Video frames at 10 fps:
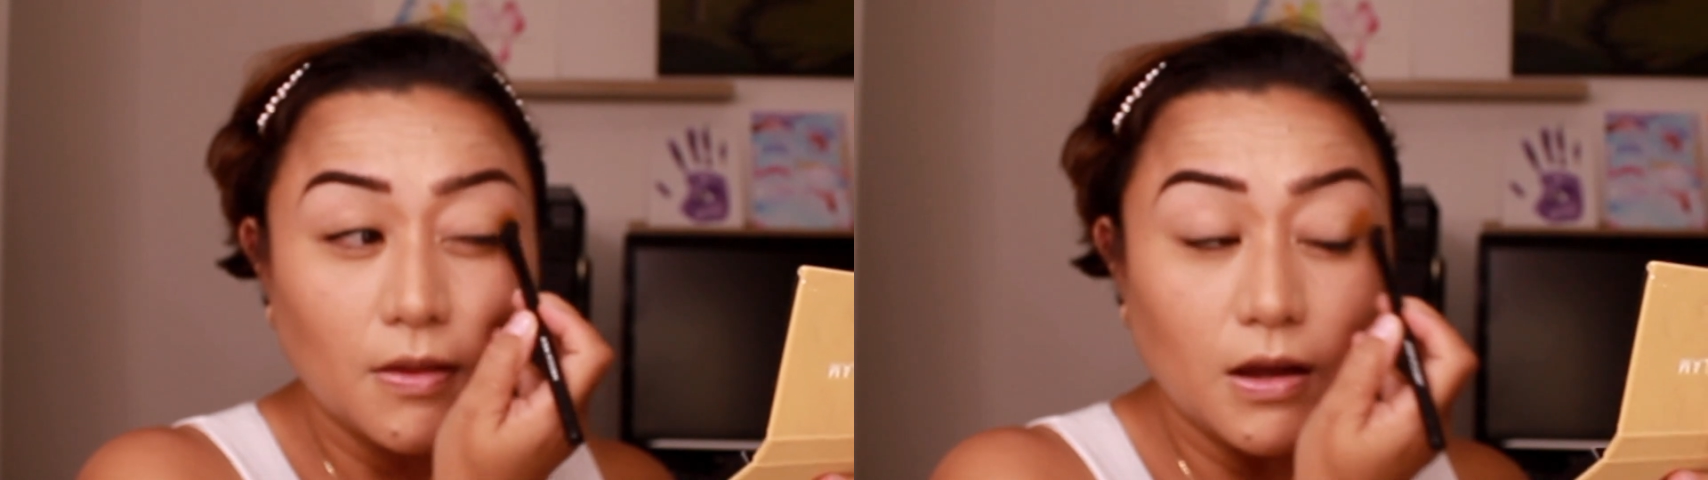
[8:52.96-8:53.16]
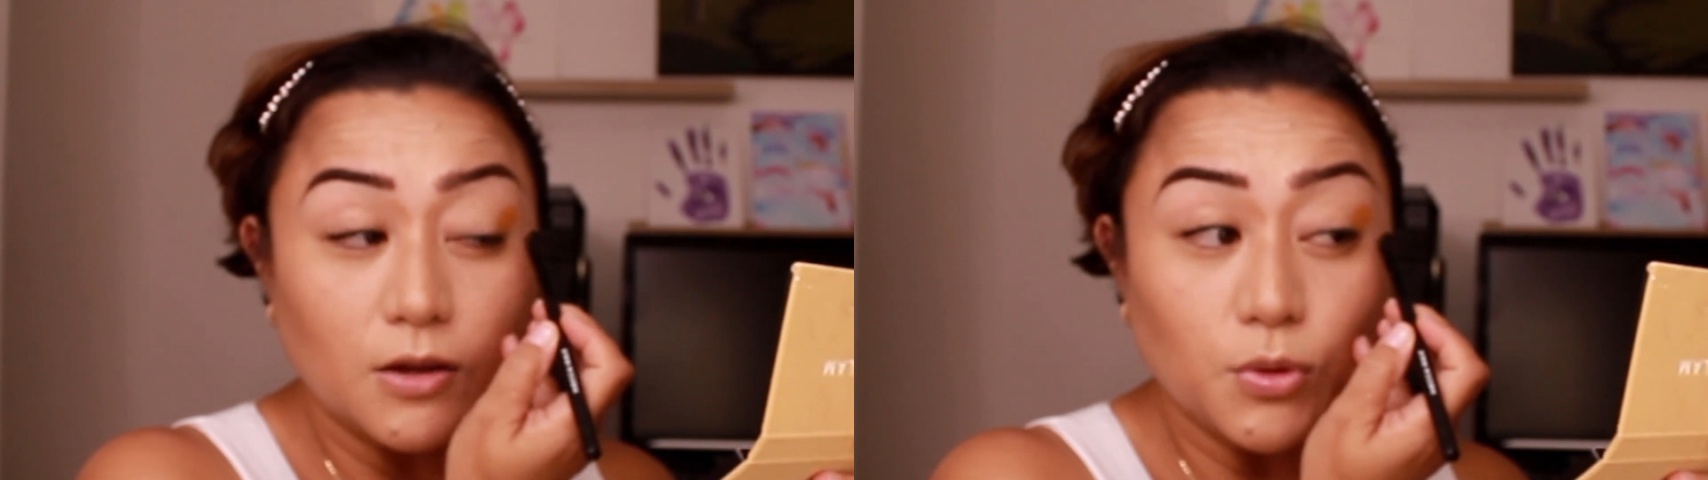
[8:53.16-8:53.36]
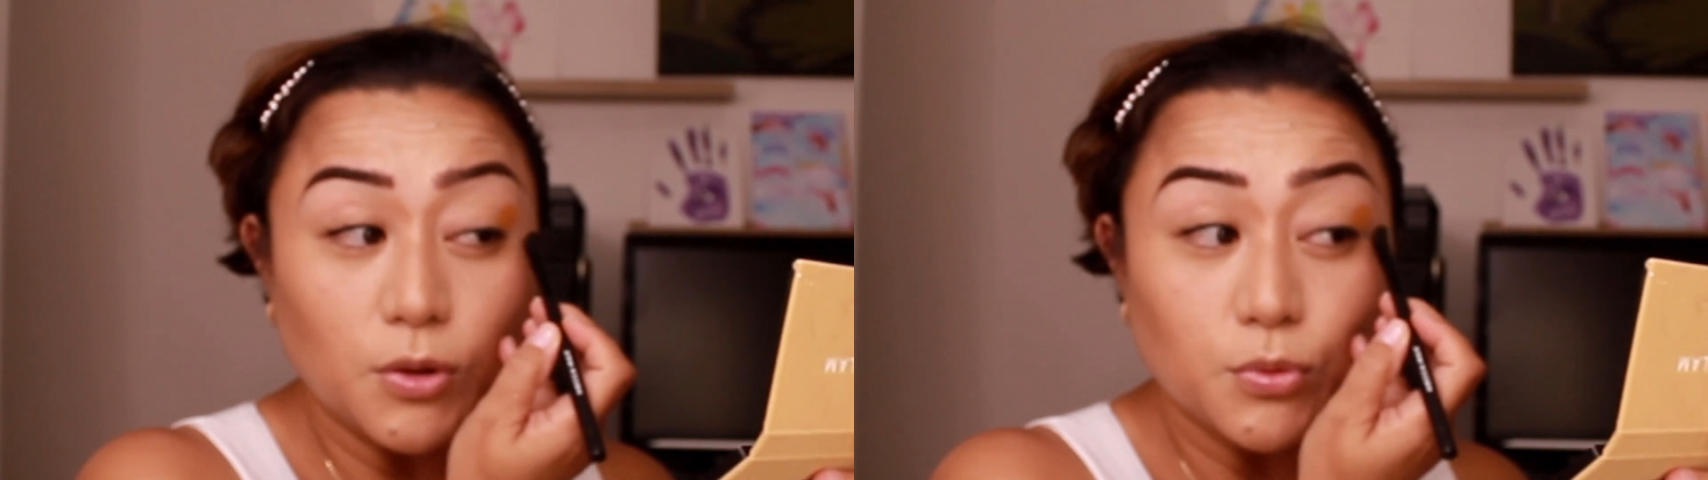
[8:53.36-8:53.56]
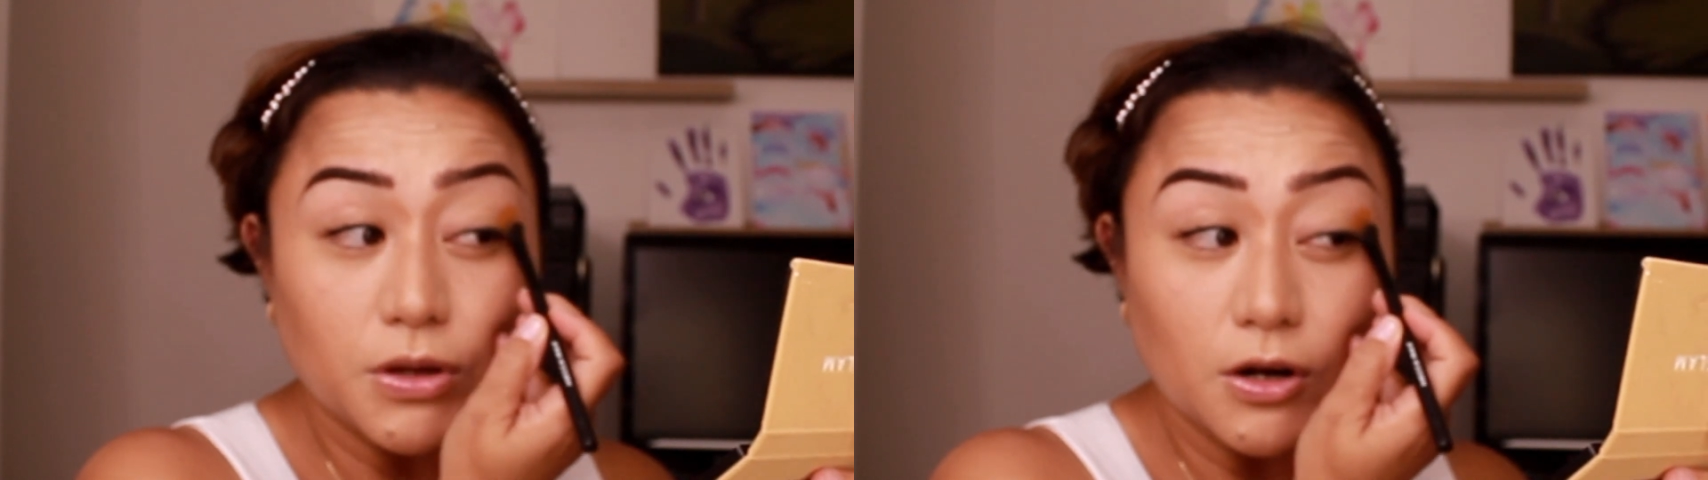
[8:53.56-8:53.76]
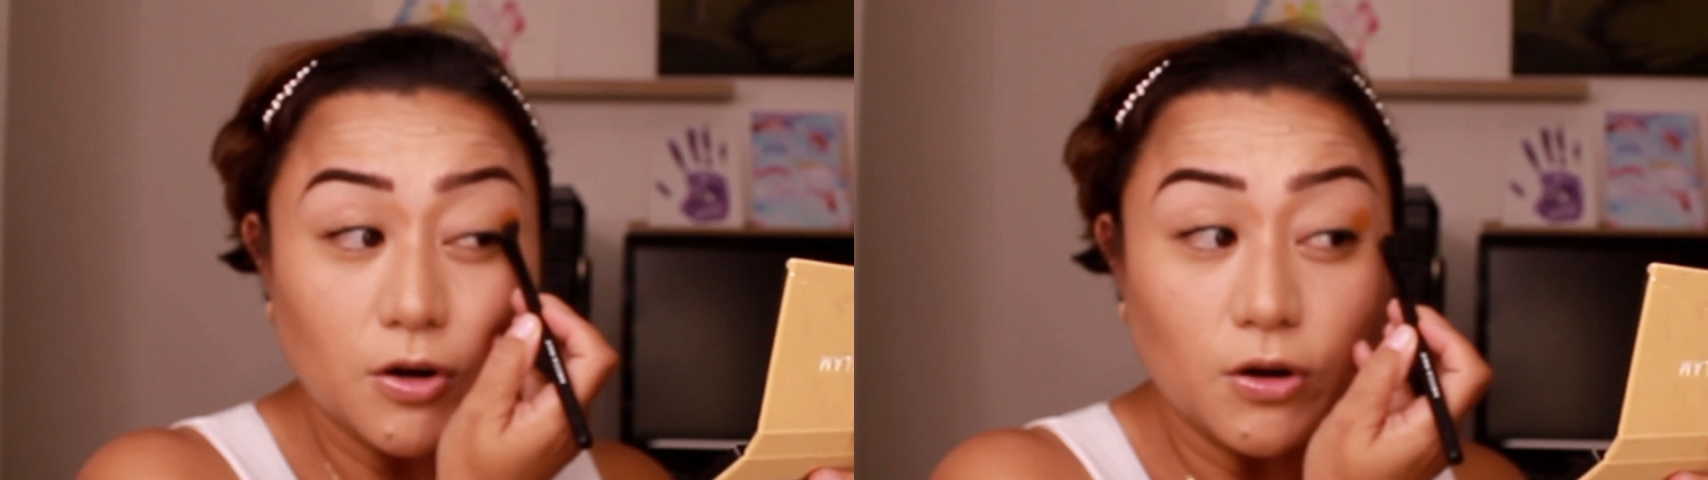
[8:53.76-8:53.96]
And then
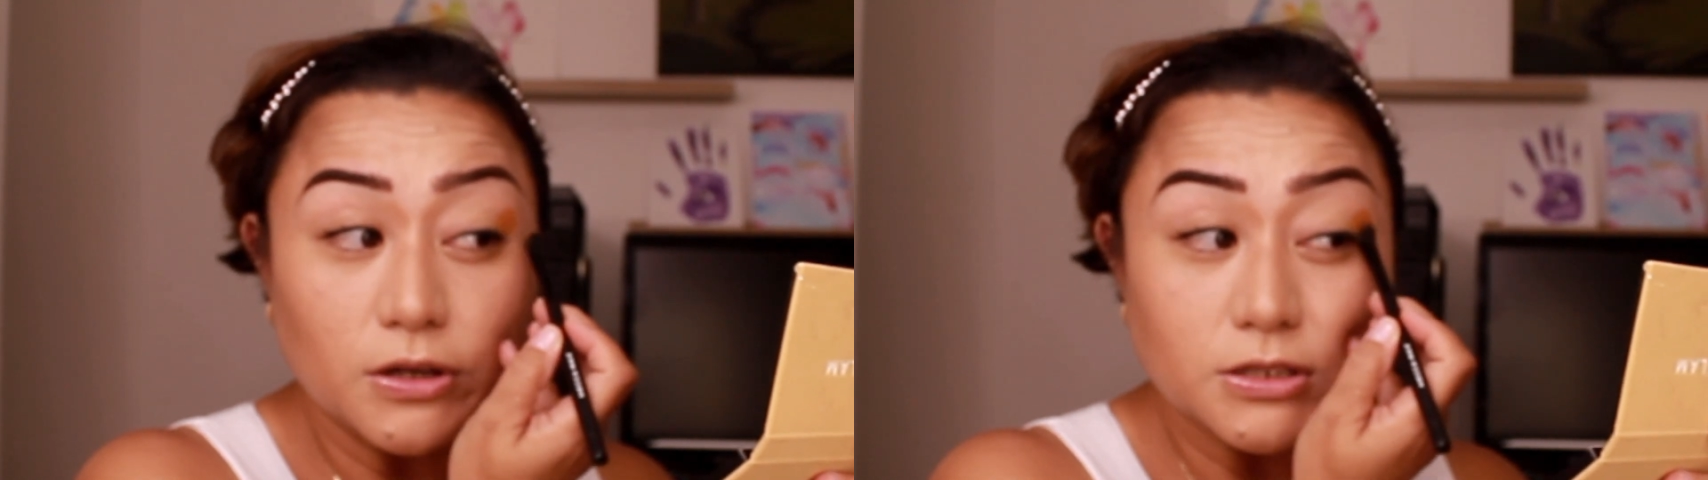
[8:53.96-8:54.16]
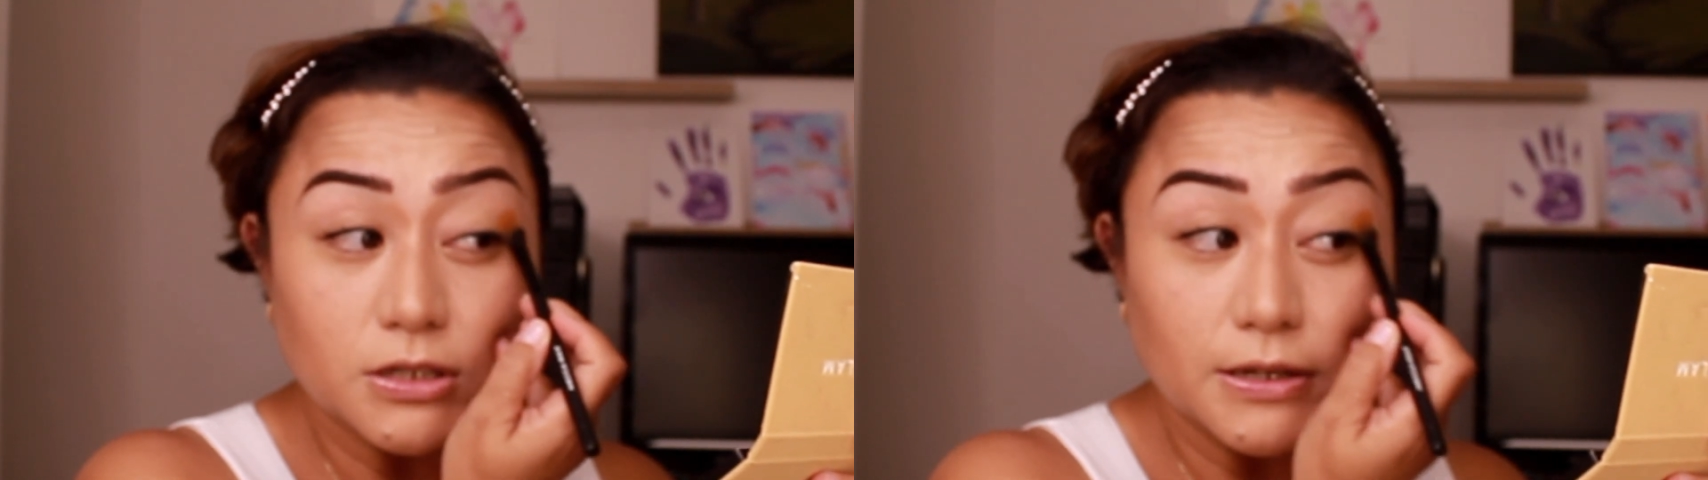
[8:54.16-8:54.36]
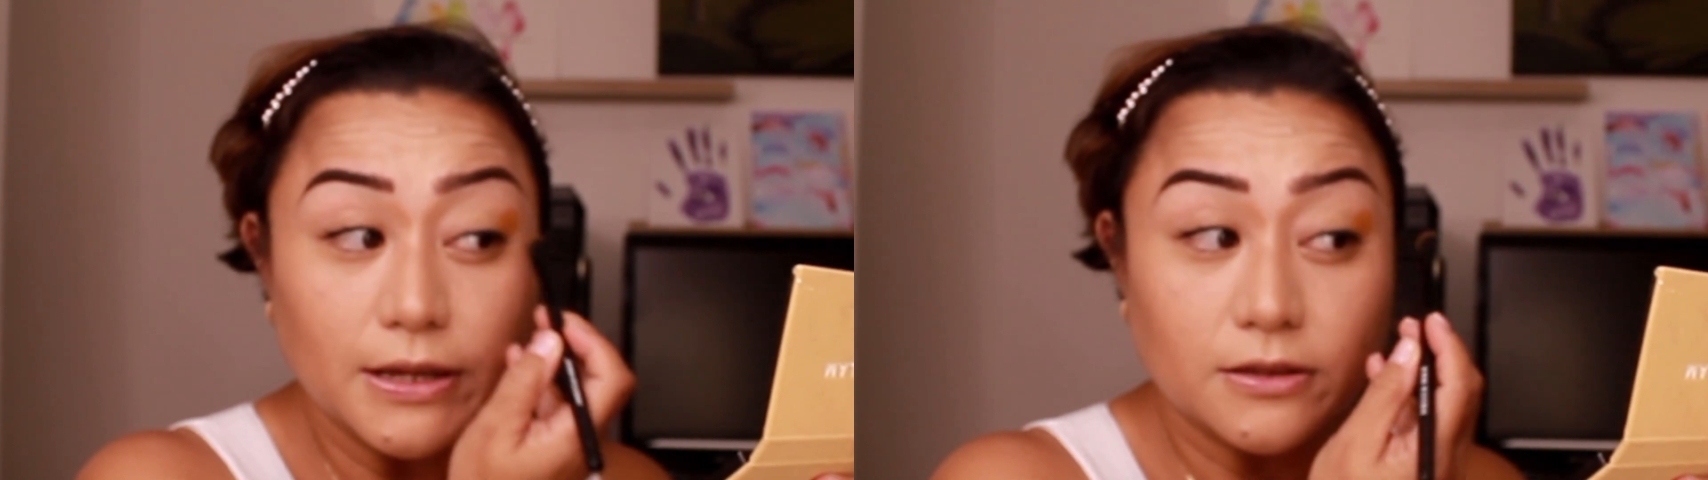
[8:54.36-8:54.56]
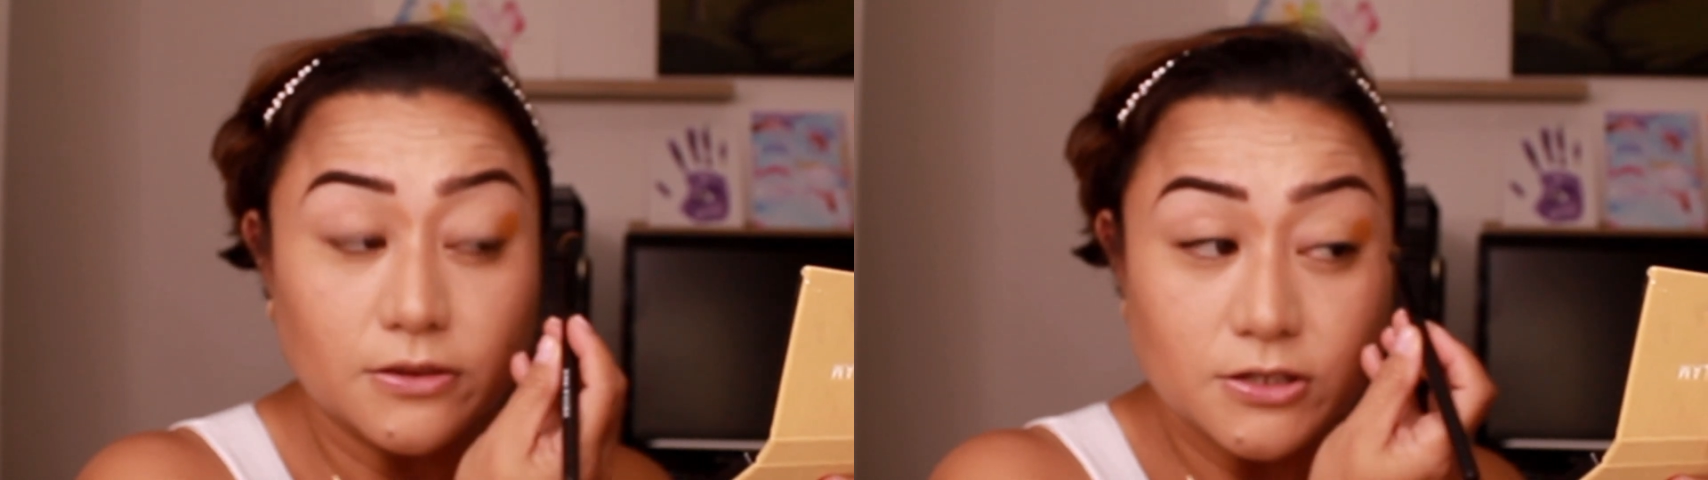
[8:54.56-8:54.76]
we are going to connect